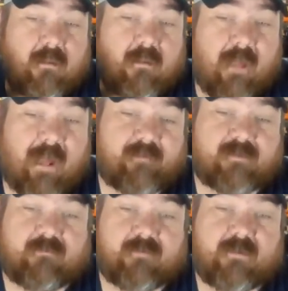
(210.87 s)
lives
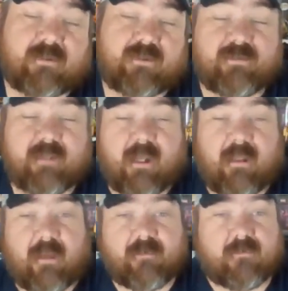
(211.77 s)
over there, the Tuesday night
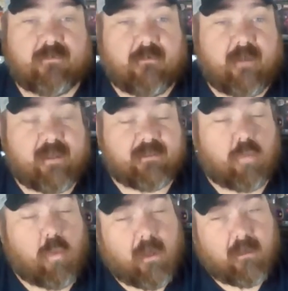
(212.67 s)
lives over there as
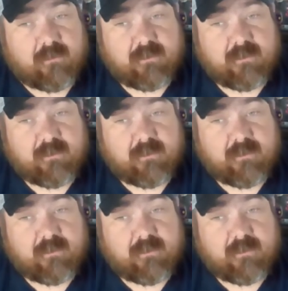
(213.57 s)
well.